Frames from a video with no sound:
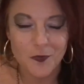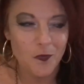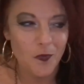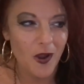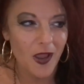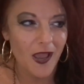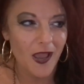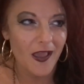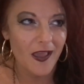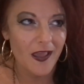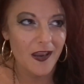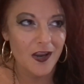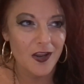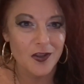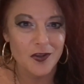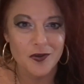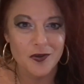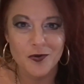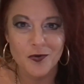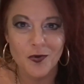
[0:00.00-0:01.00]
when
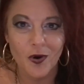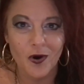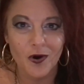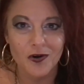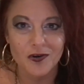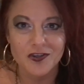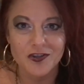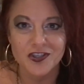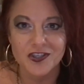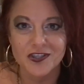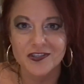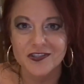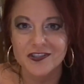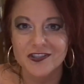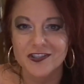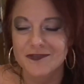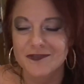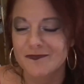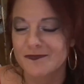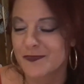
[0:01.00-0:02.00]
you are
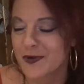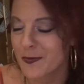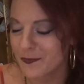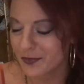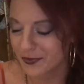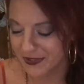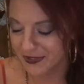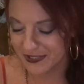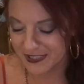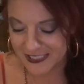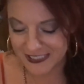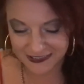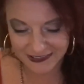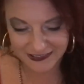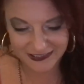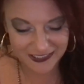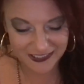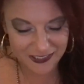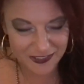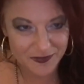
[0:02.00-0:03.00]
just
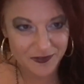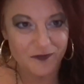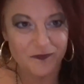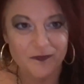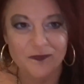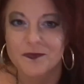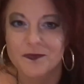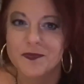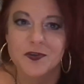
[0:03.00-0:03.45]
completely